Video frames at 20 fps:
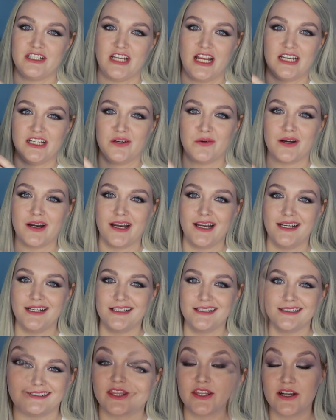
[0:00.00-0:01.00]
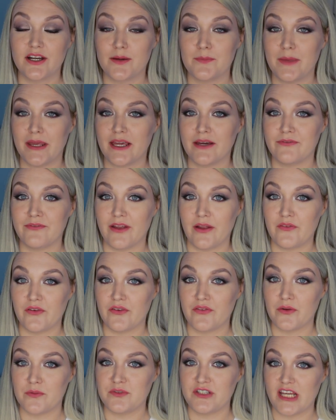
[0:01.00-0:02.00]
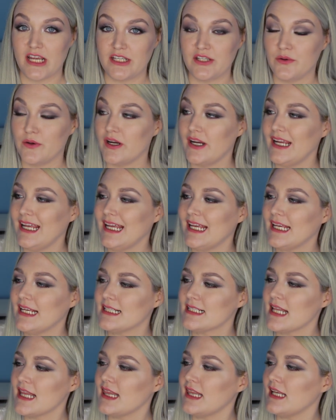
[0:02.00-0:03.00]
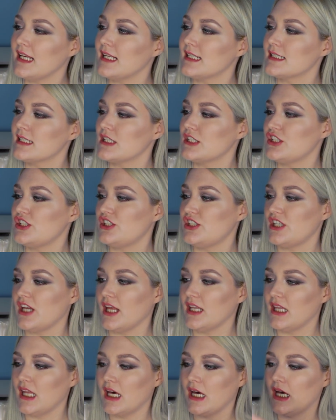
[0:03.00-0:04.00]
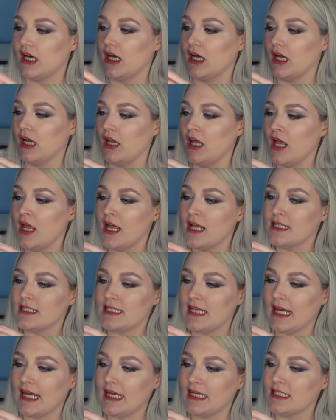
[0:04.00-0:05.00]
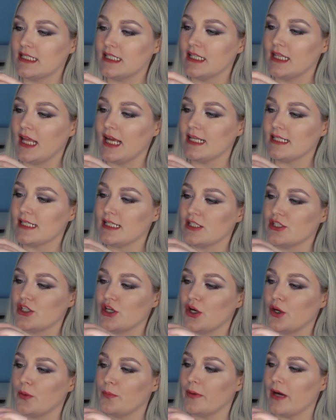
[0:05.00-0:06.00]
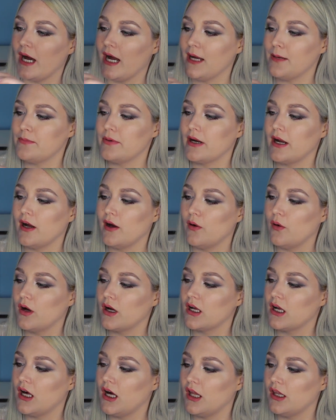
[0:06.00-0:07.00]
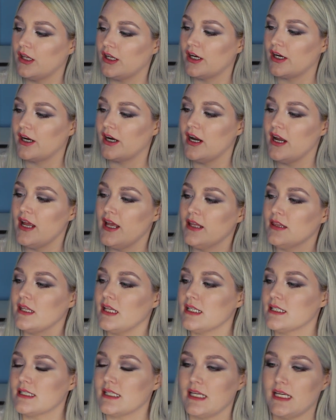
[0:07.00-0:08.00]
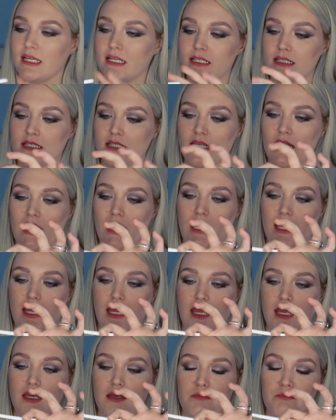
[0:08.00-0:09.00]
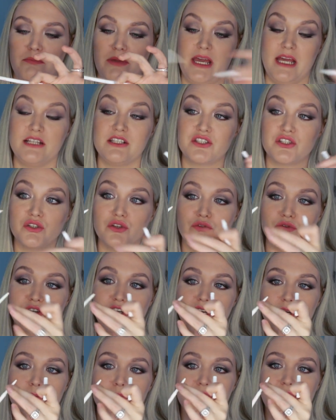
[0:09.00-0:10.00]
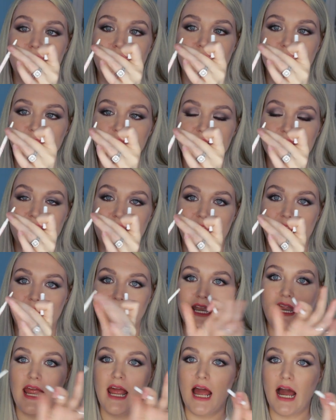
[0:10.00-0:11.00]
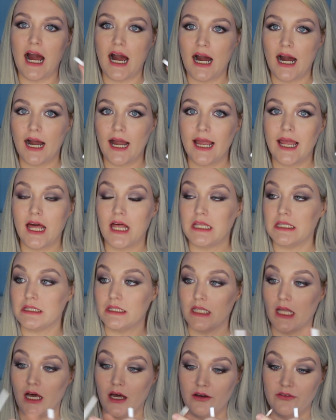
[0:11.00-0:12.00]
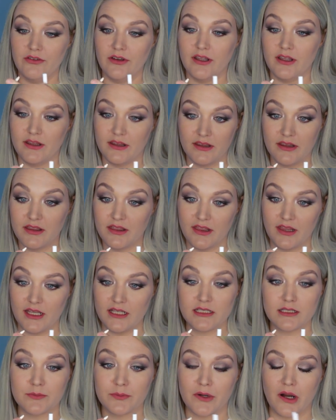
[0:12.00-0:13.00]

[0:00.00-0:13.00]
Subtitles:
January. Another makeup favorite from January is this Chella Tantalizing Taupe Eyebrow color. This is a pencil for your brows, and I love this